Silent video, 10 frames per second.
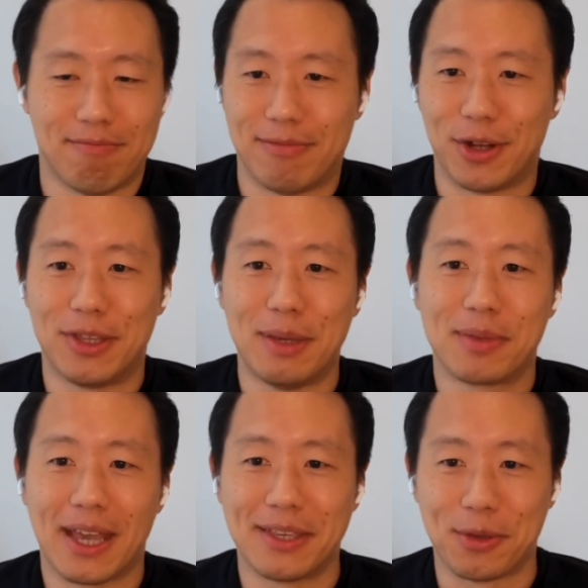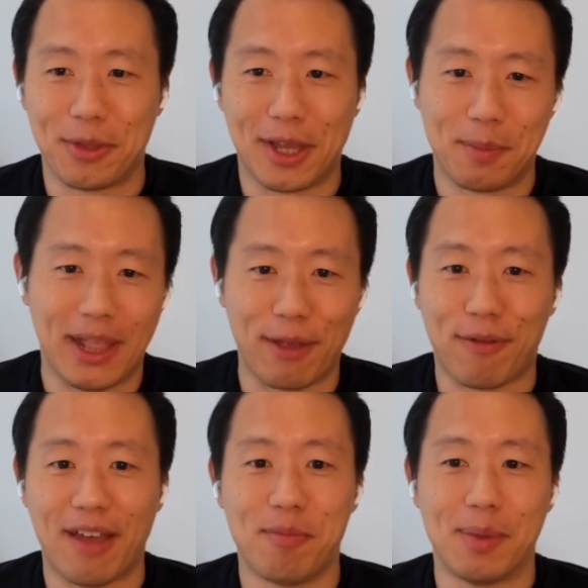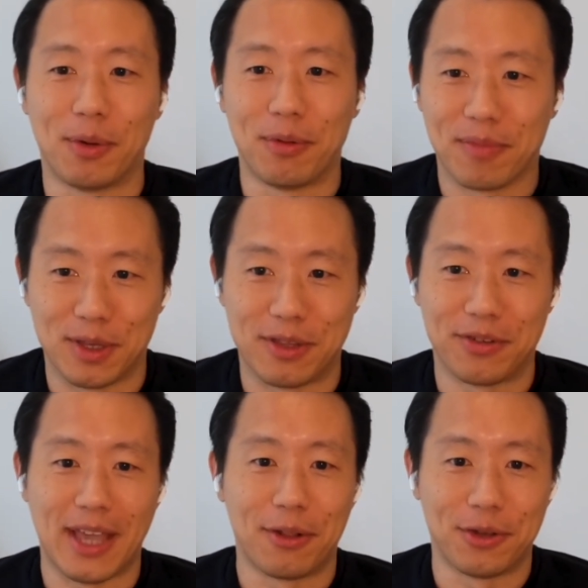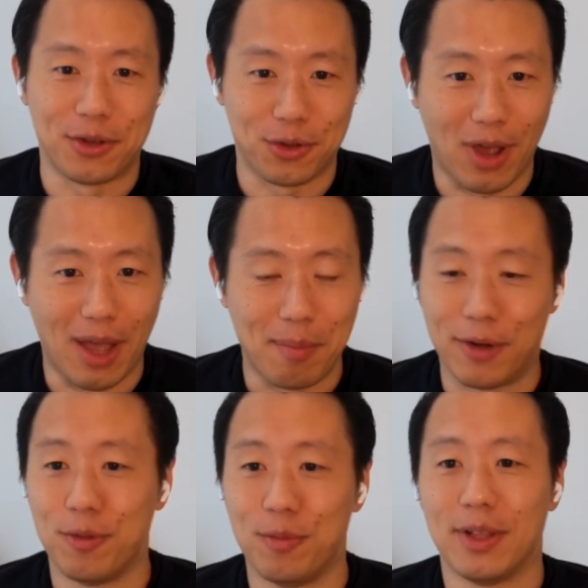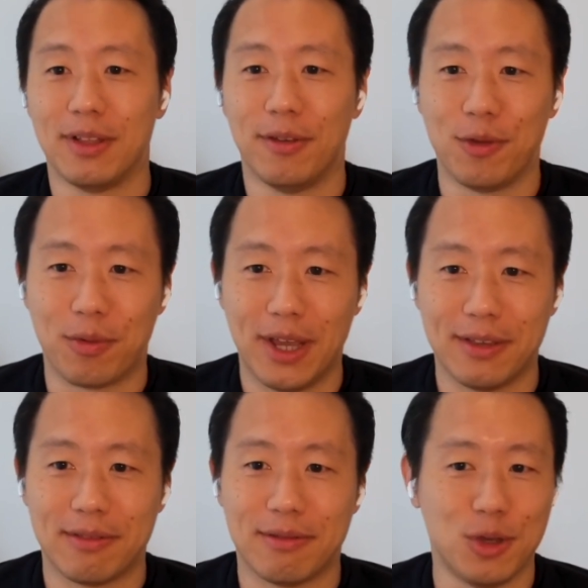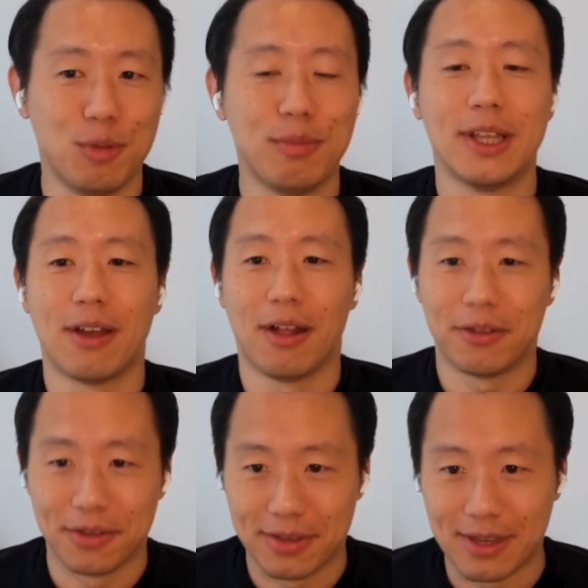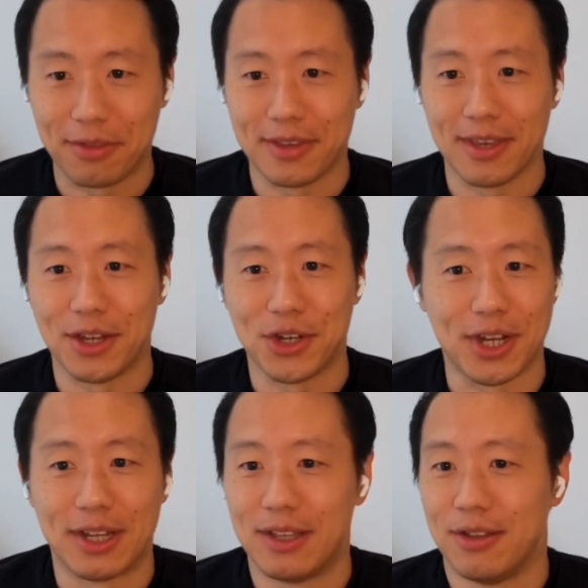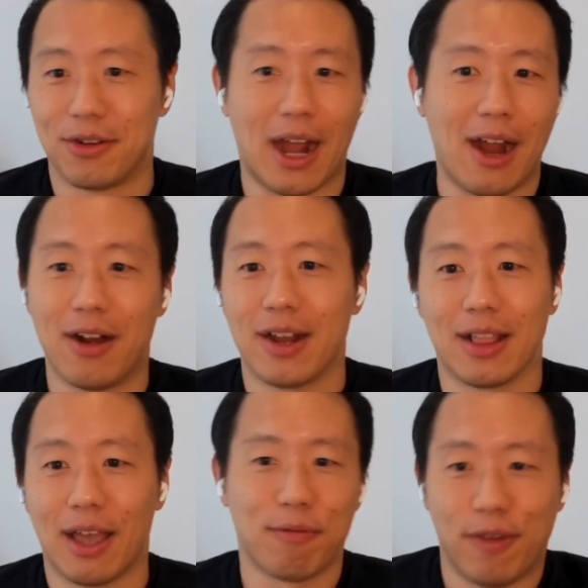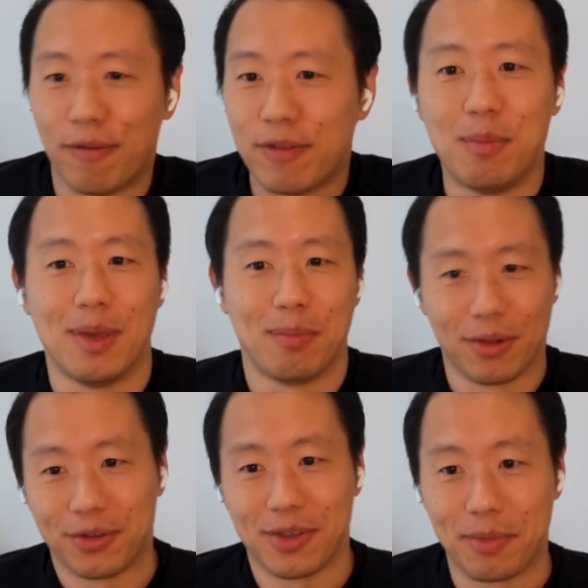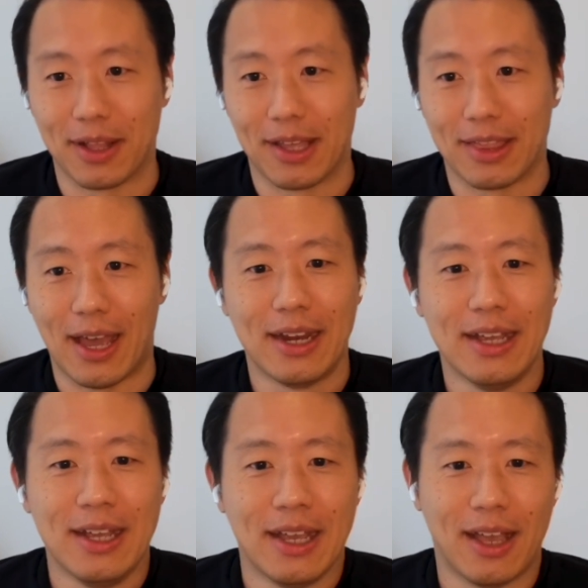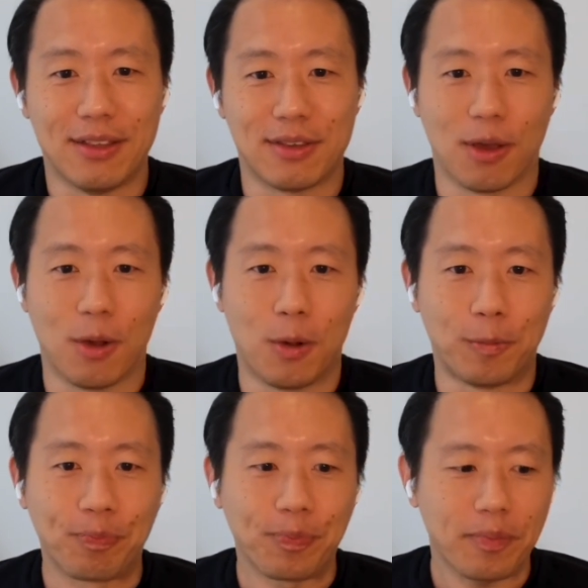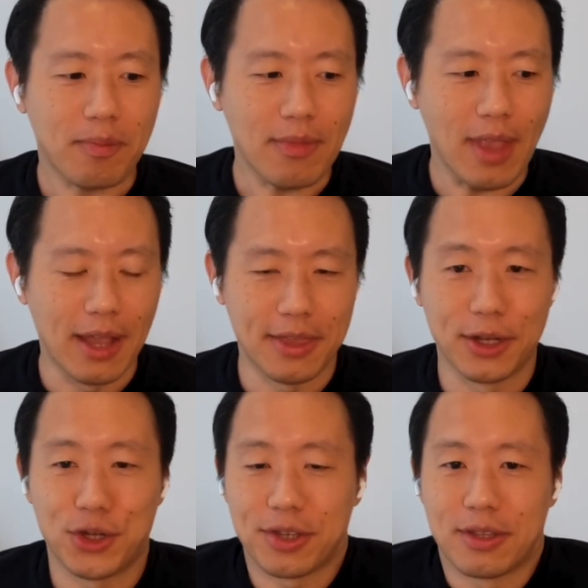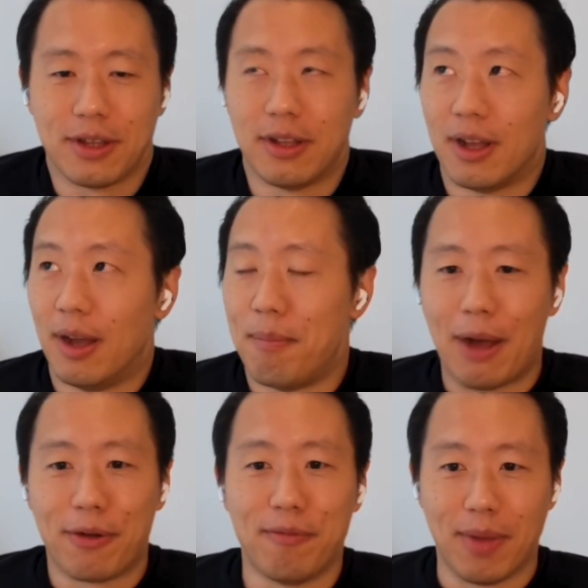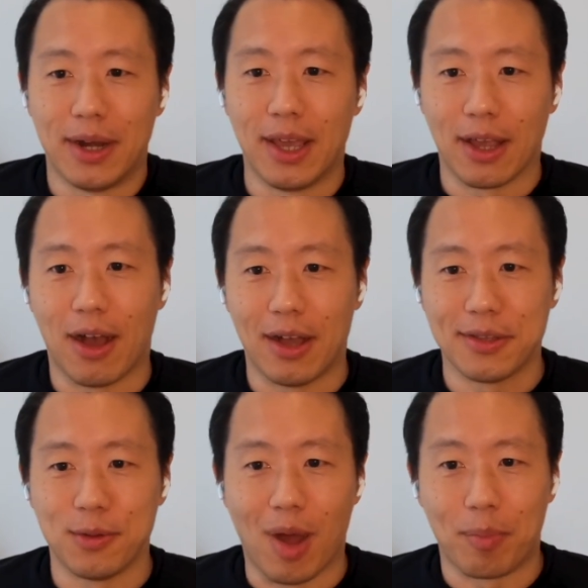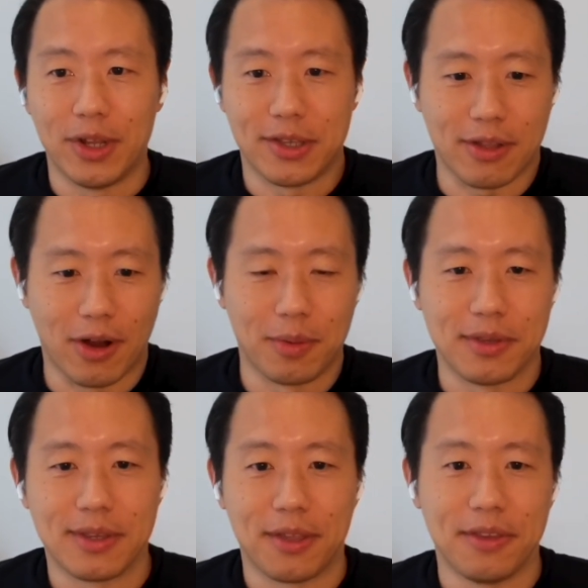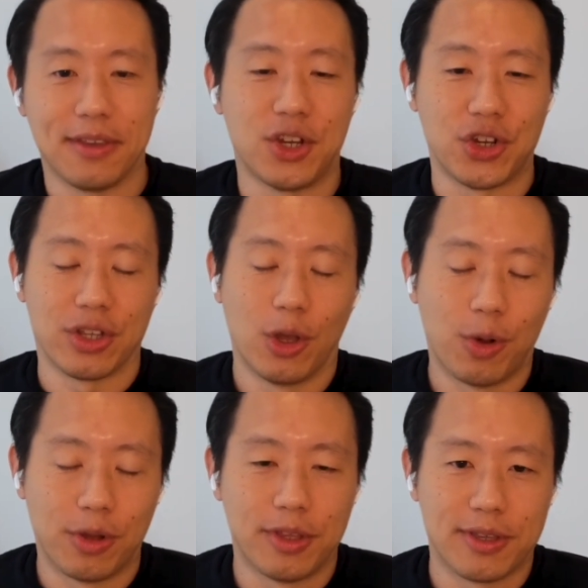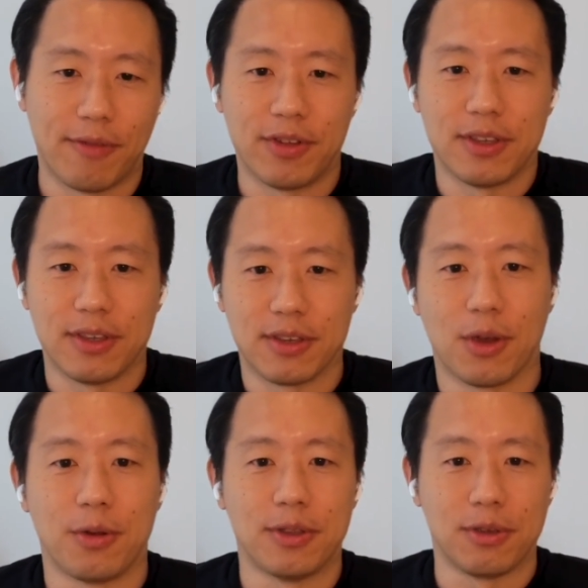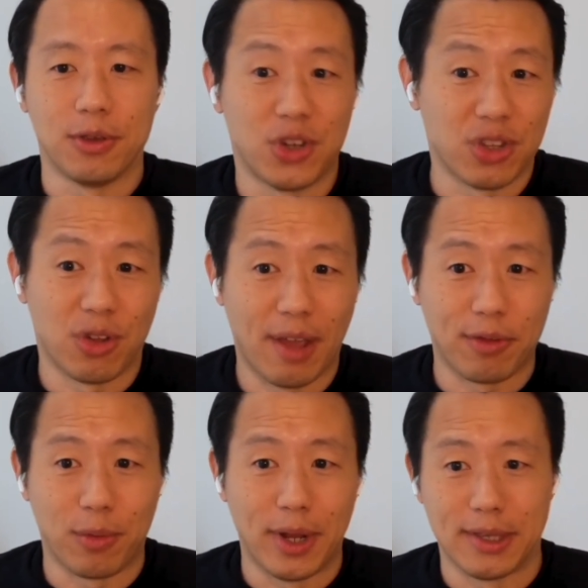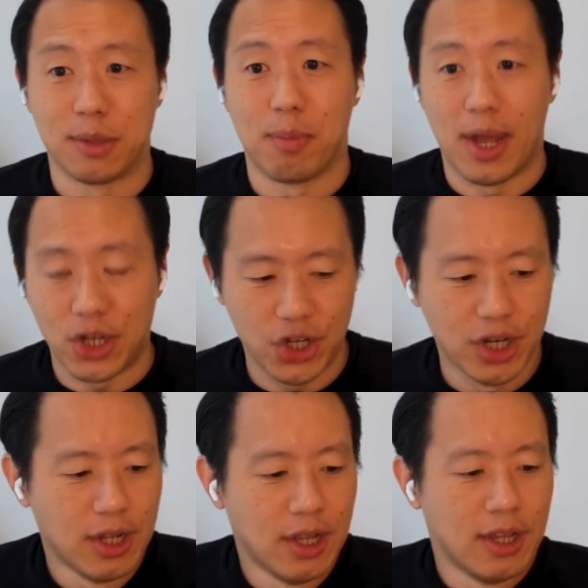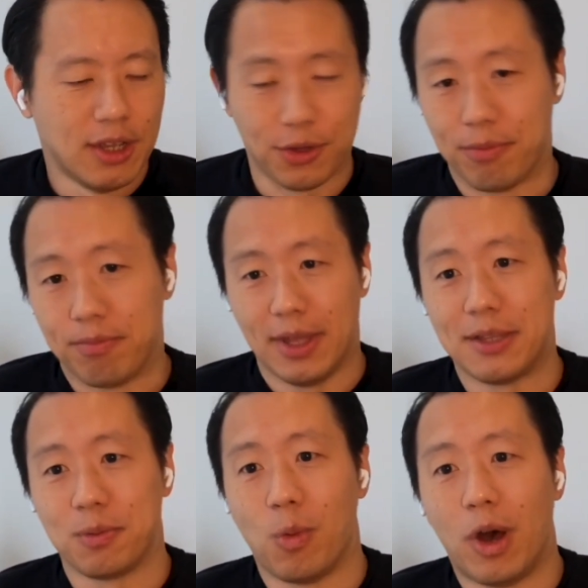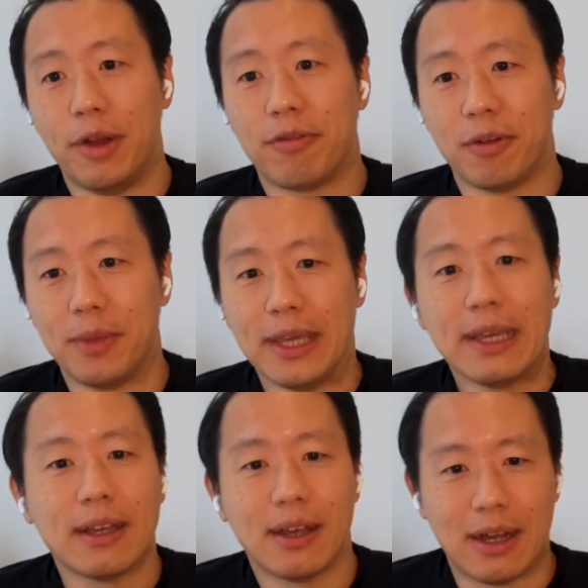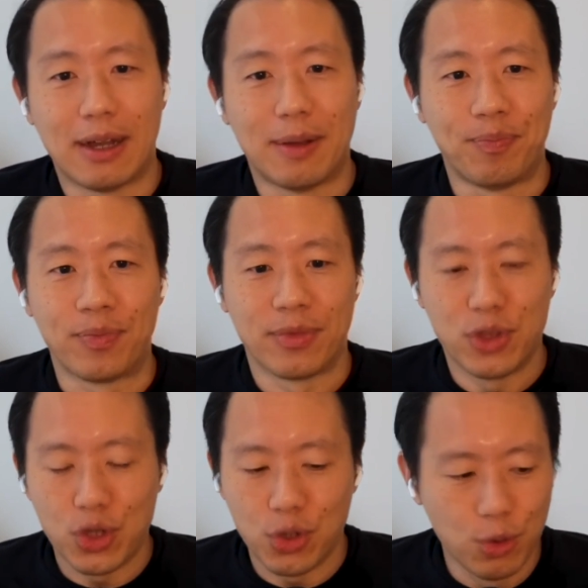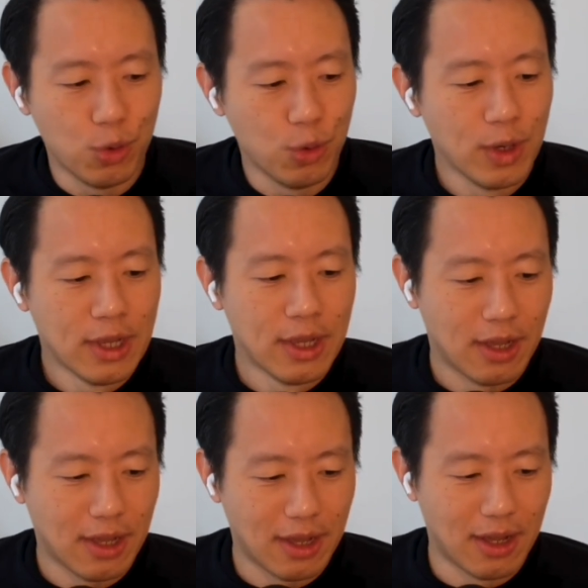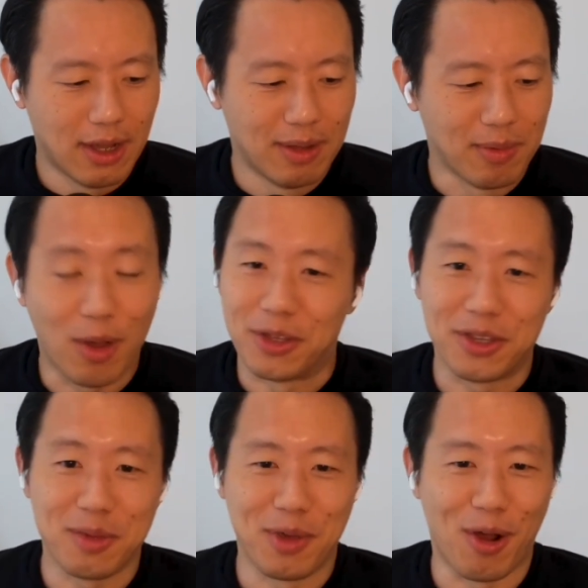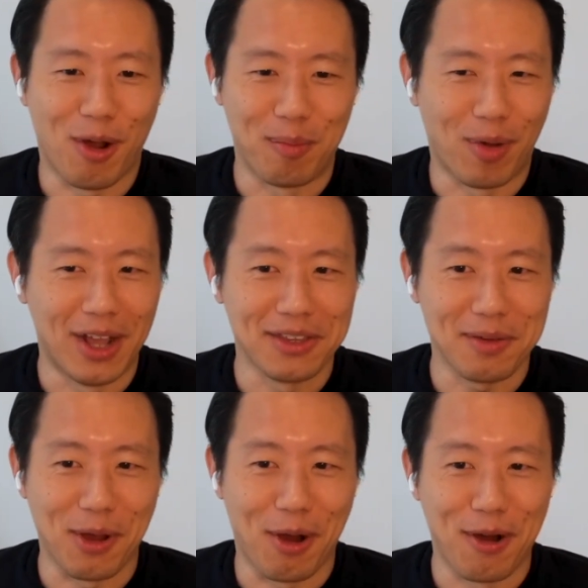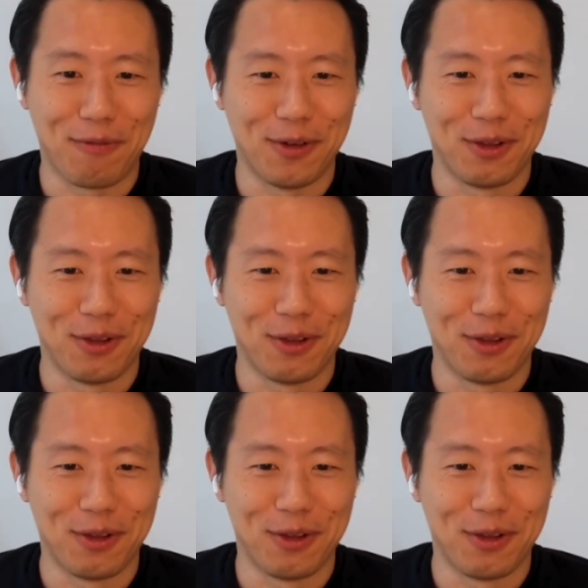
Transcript: their team size is only going to be like 5 people because their salaries are so high. But if you raise $2 million in Southeast Asia, you're hiring like 50 people or something like that. And so I think just the amount of money it costs to operate startups in Southeast Asia is lower than San Francisco. And so you just don't have to raise as much. So that's one for me. 2, this is going to be hard, Brian. It's going to be hard for you to